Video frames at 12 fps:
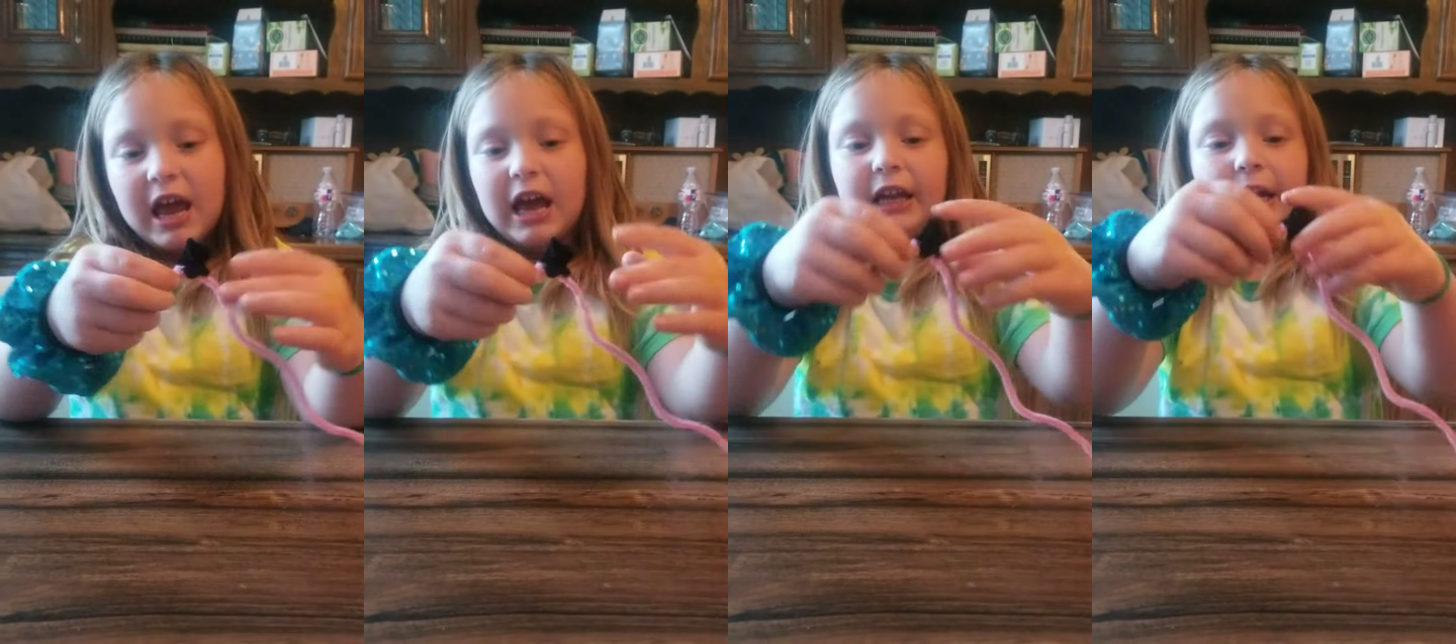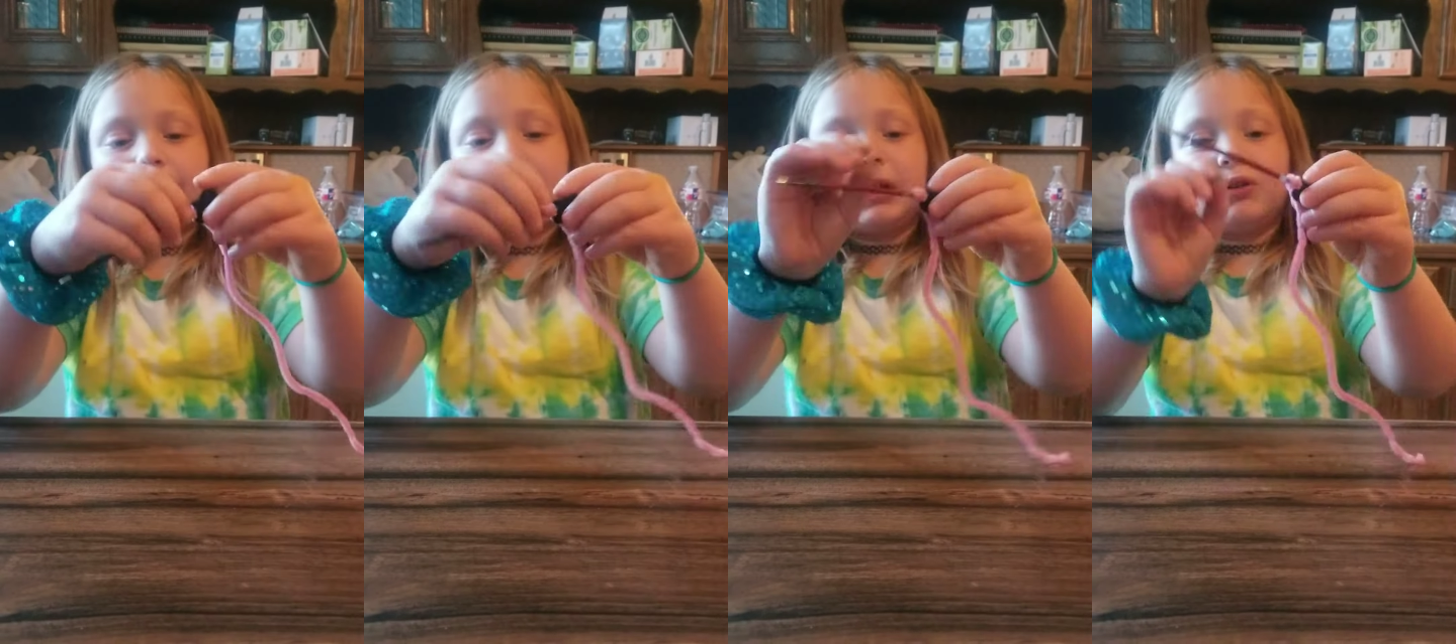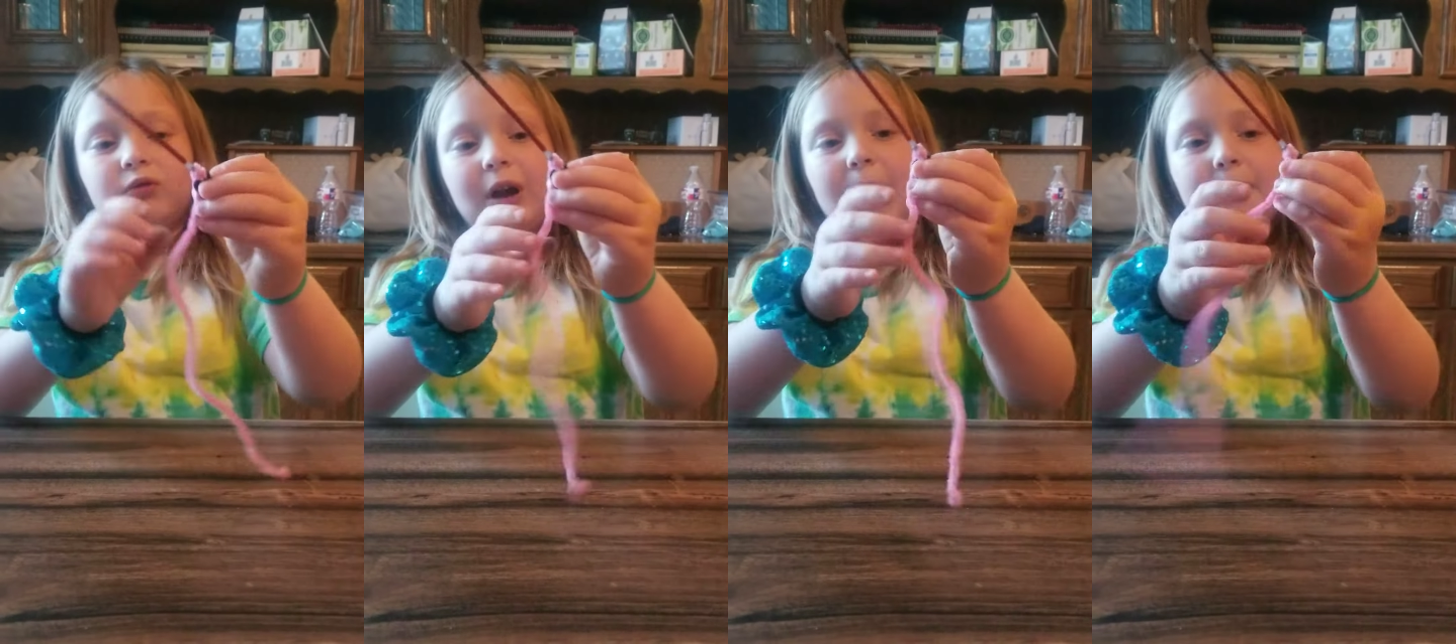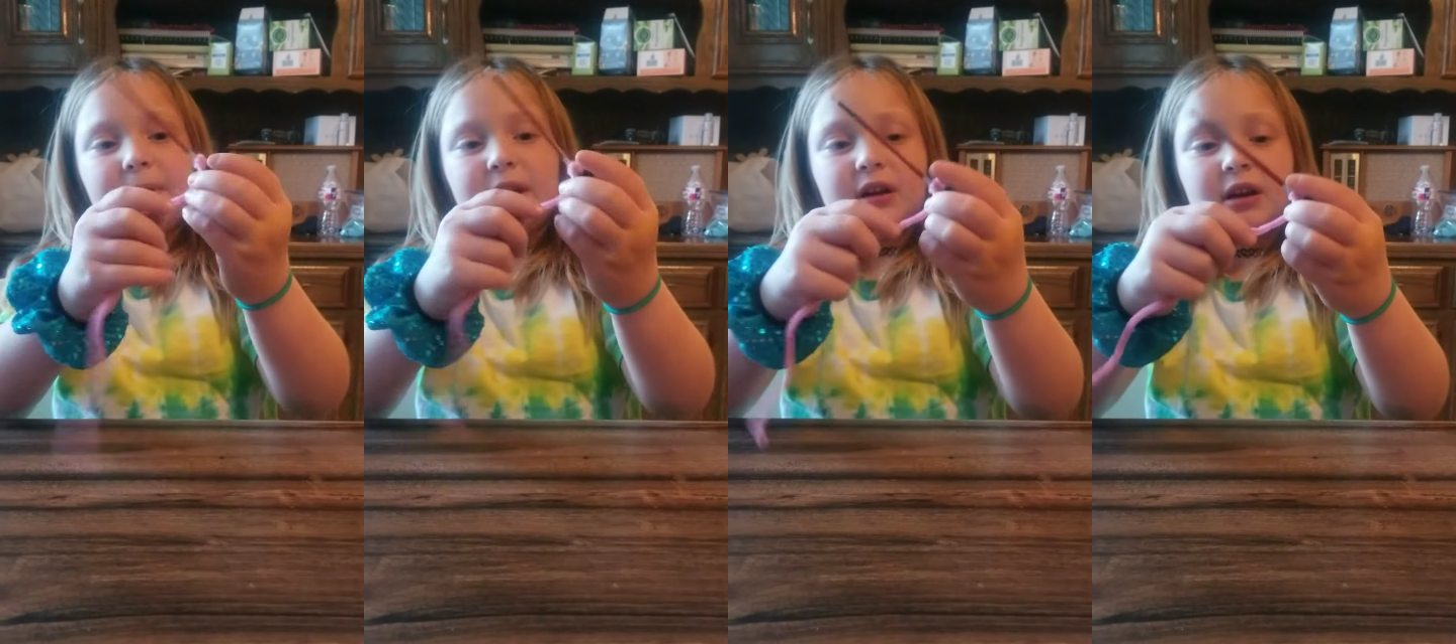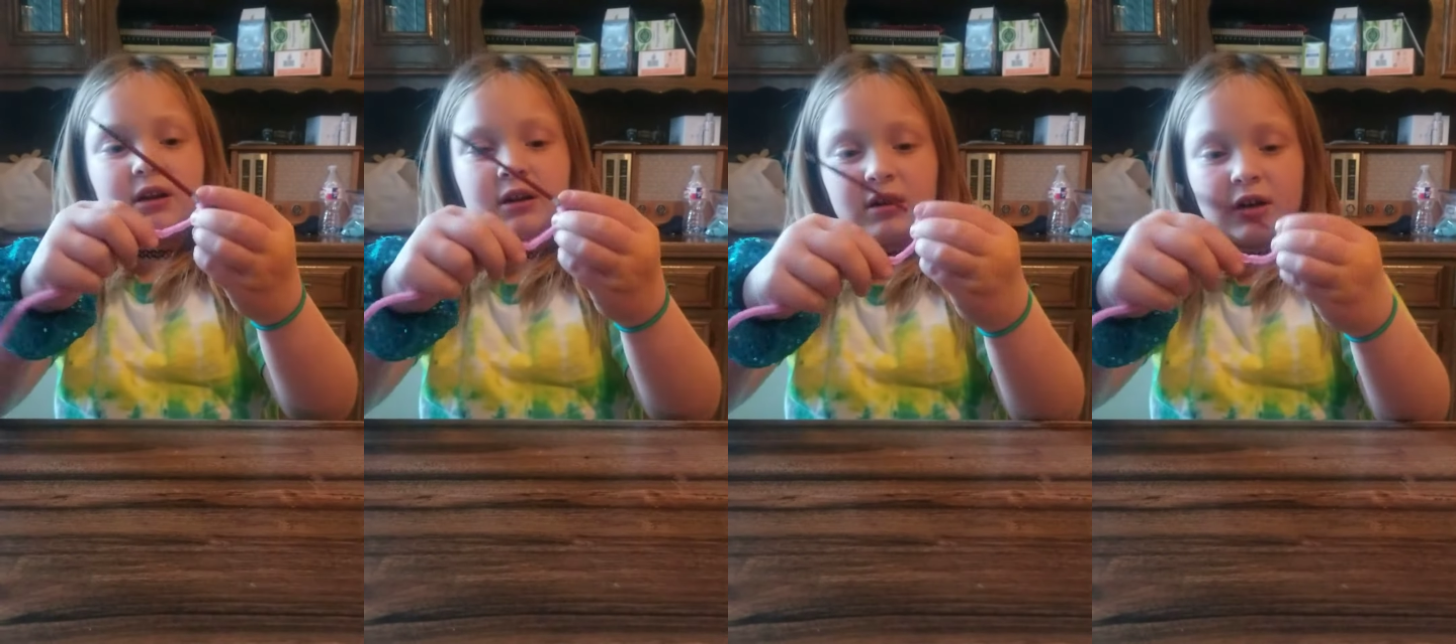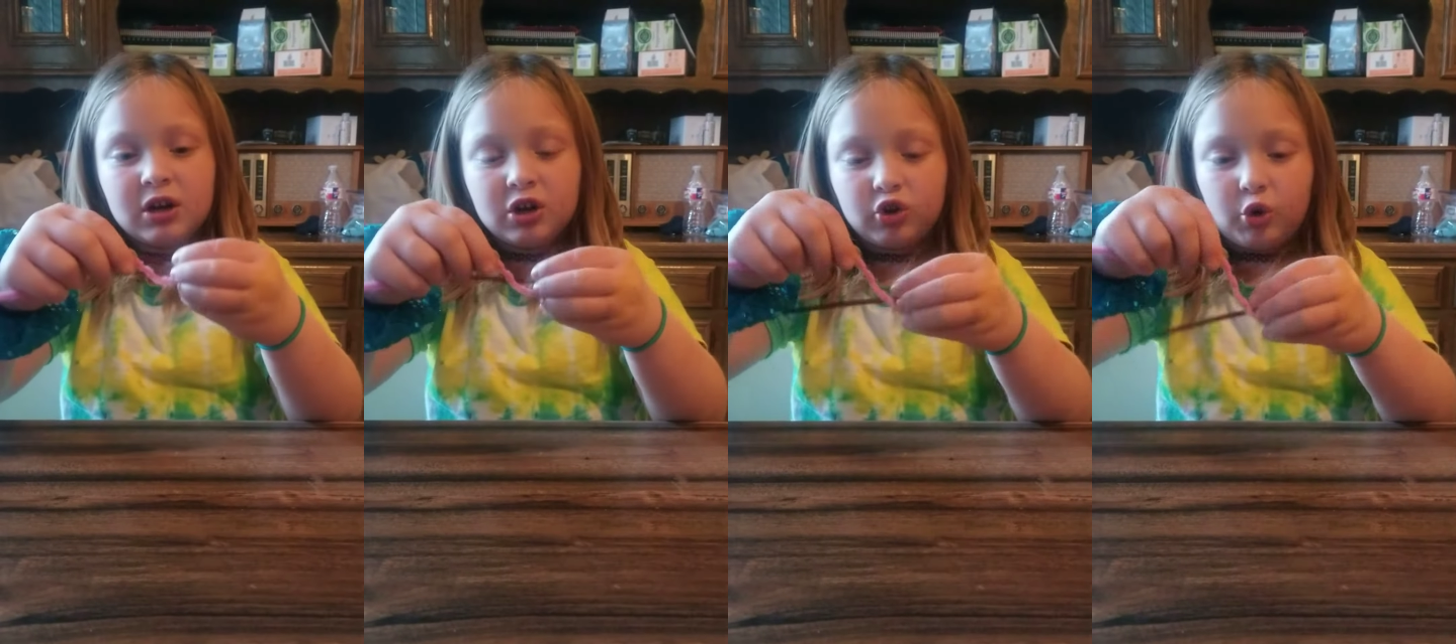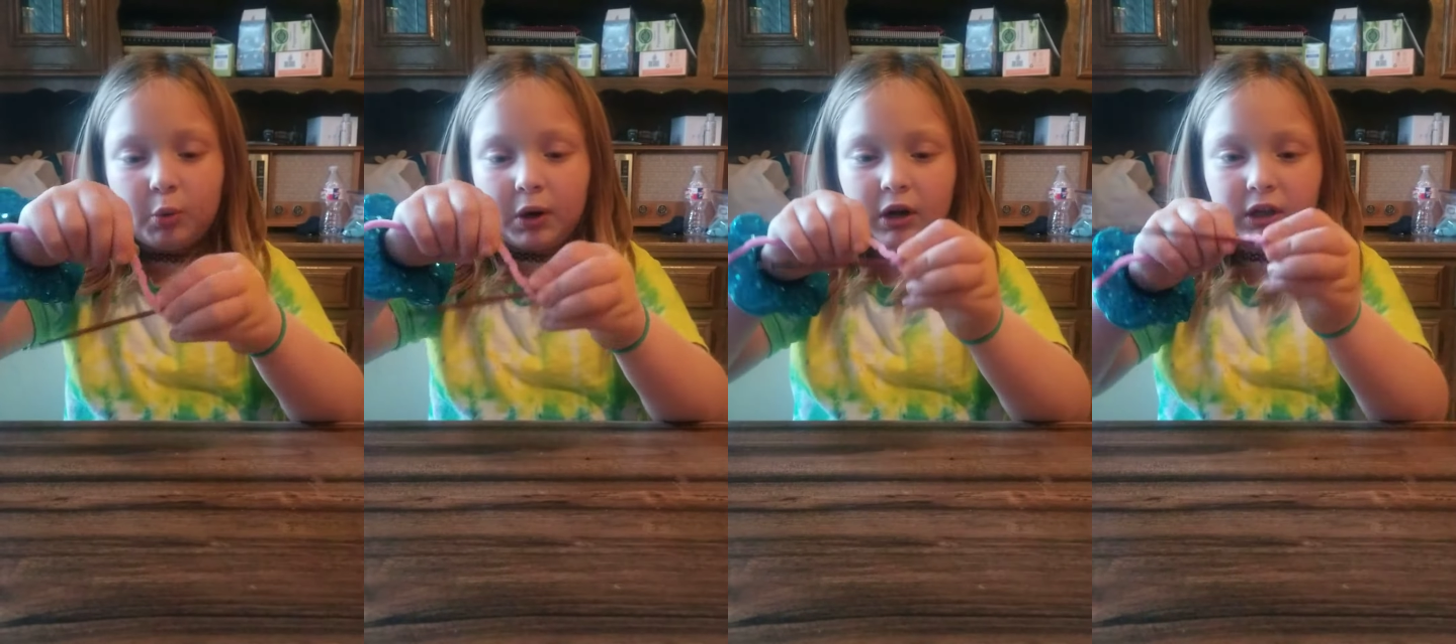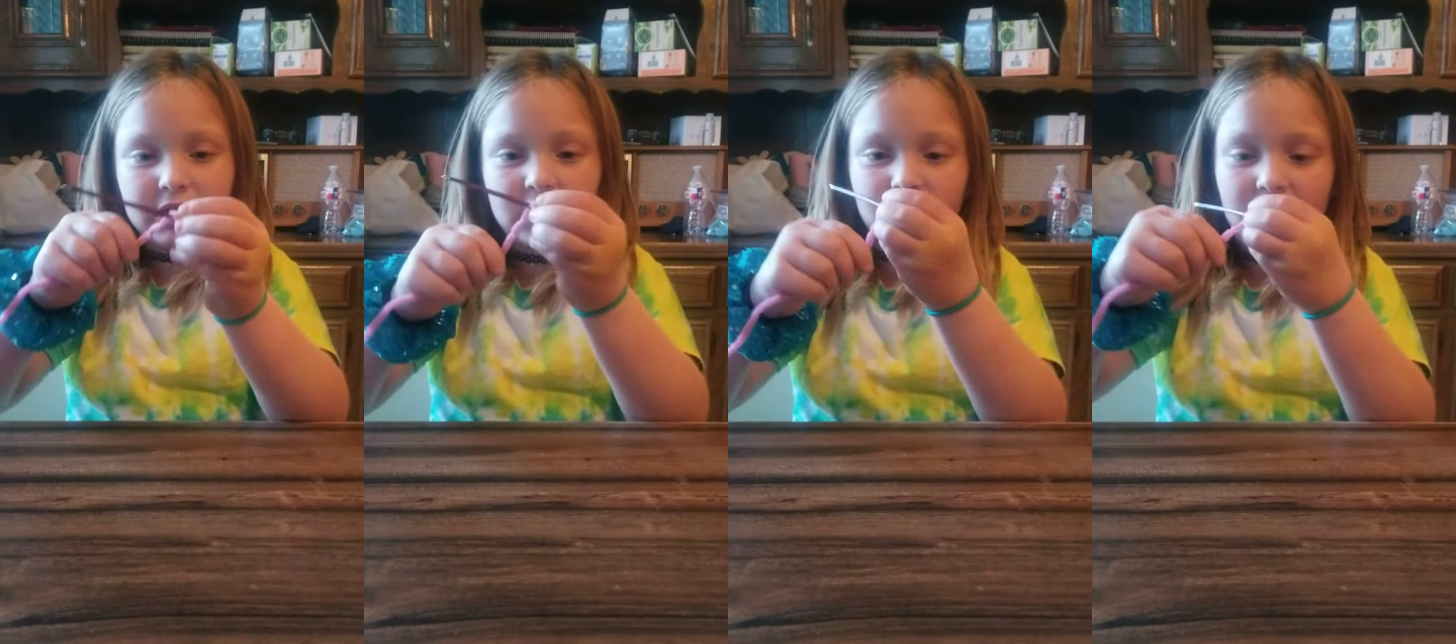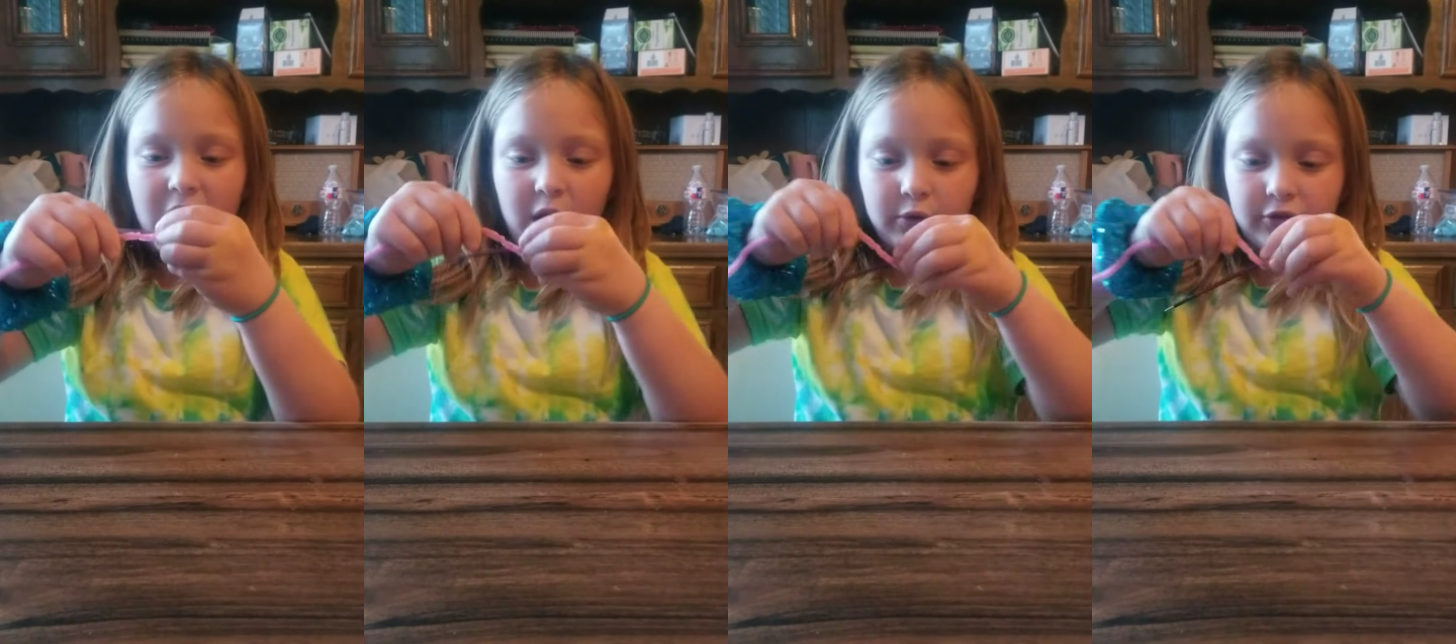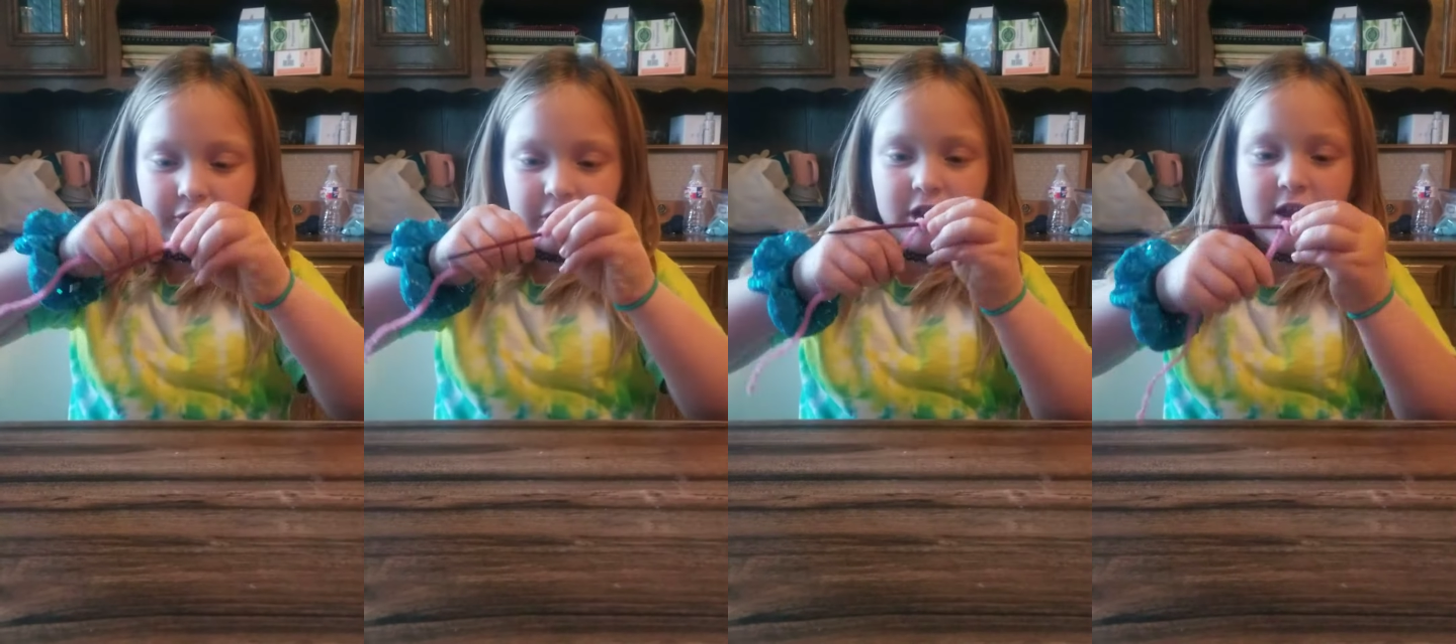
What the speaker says: and I'm gonna wrap it, twirl it around